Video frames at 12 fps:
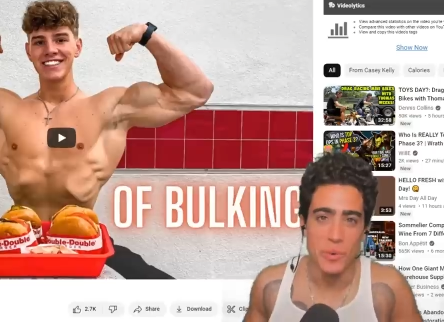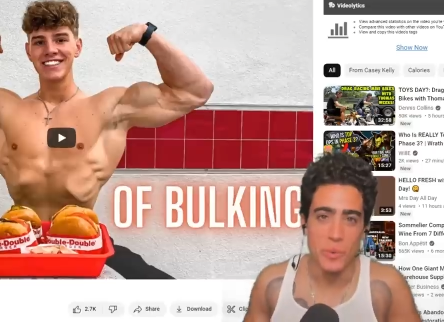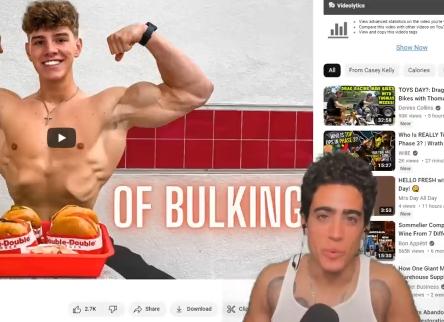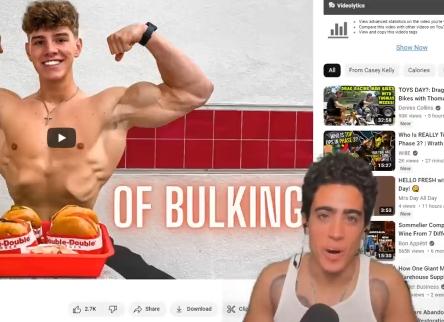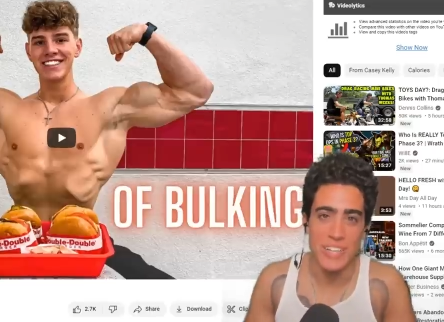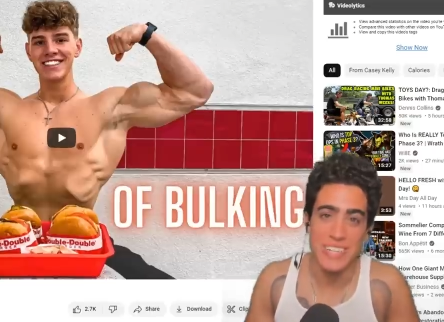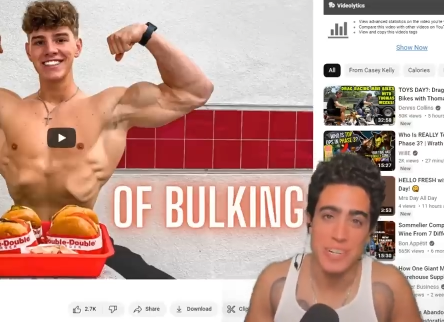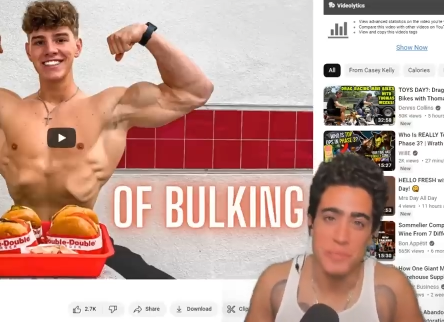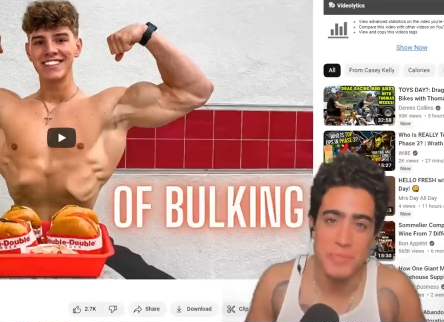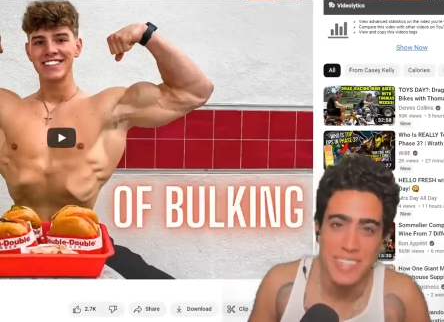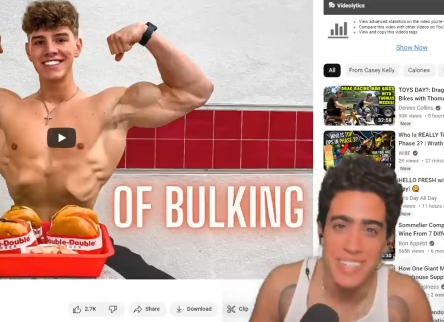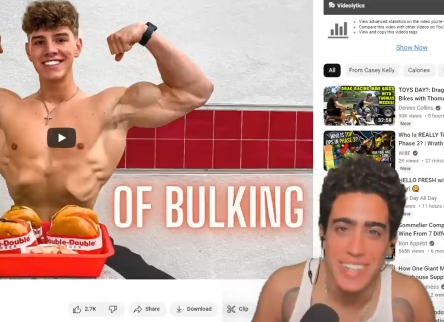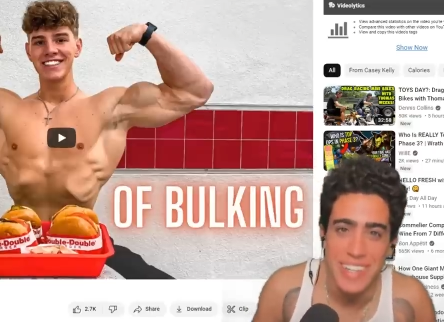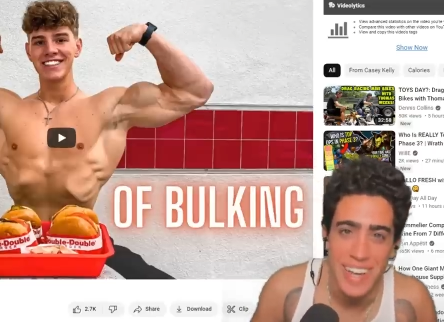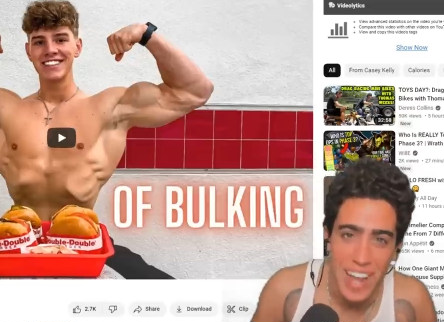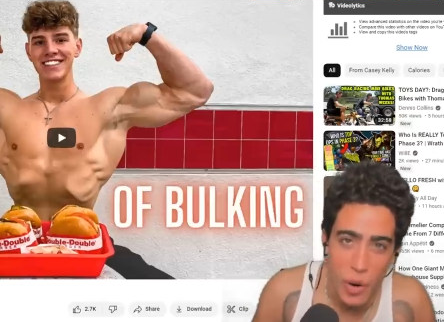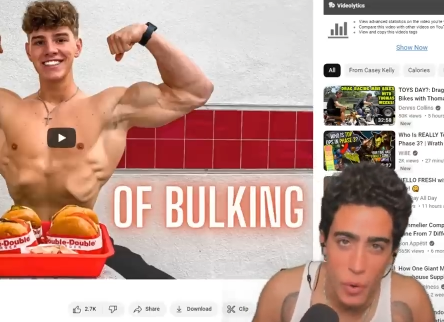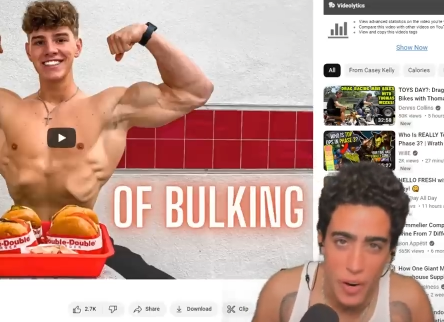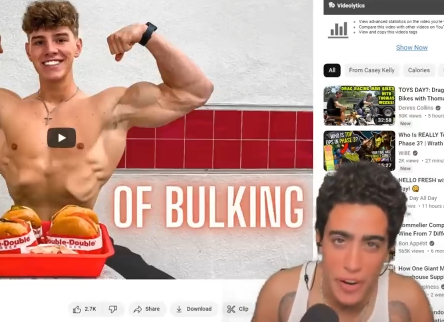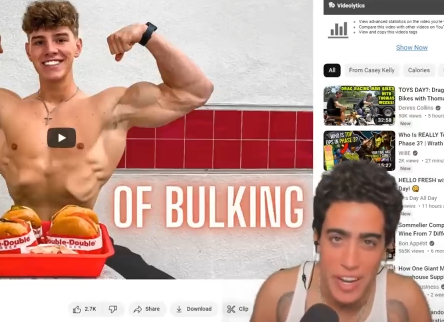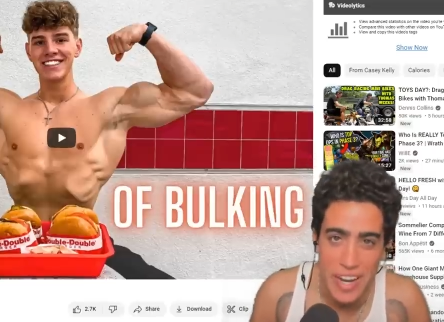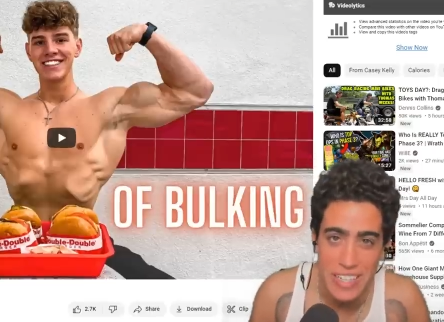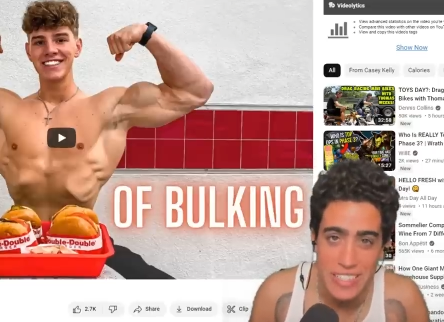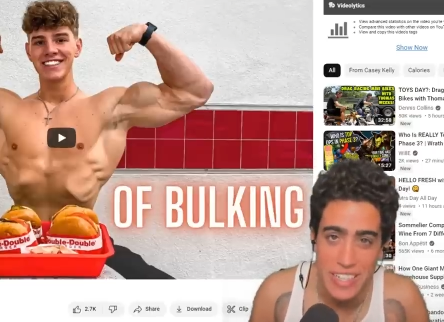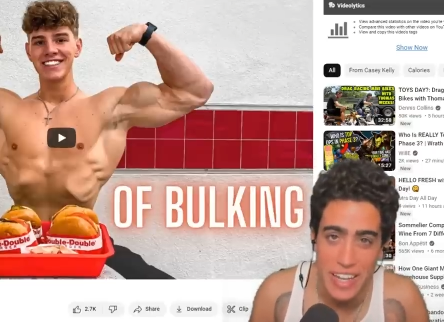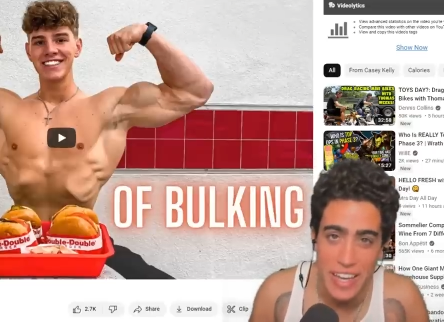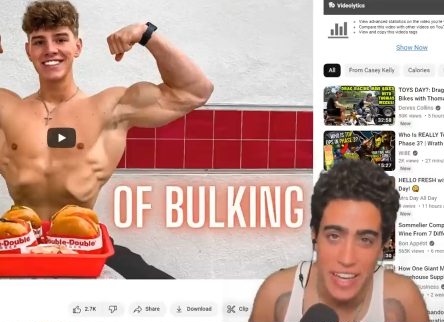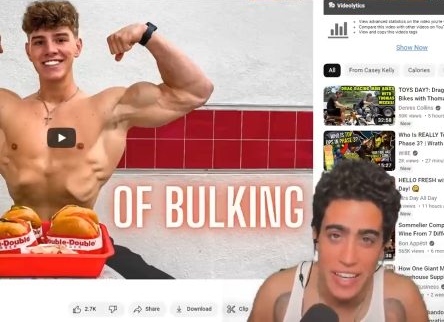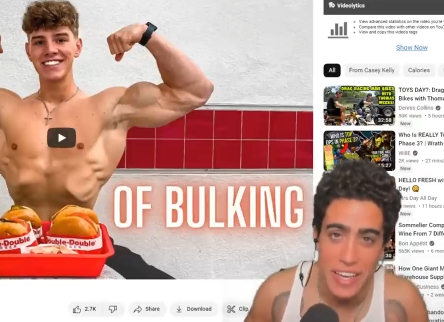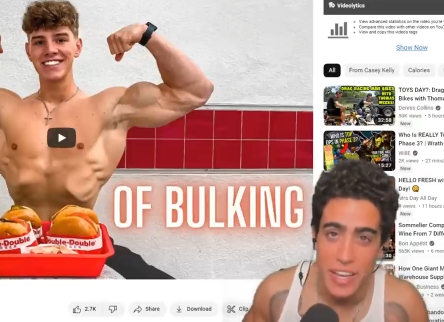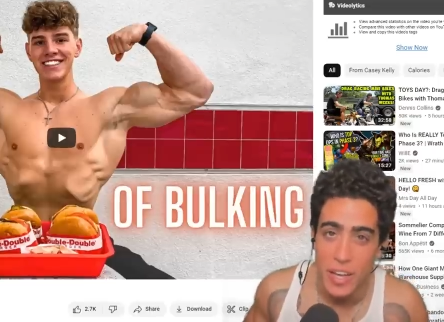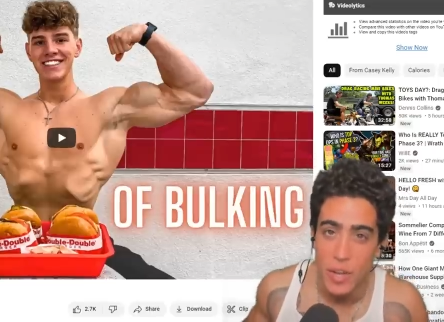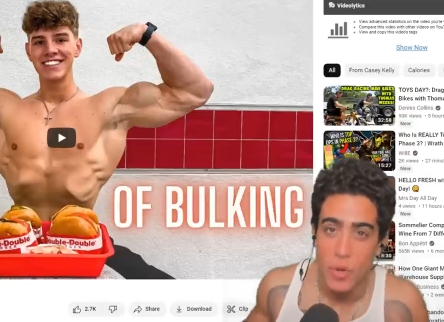Speaker 1: What's up? How are you guys today?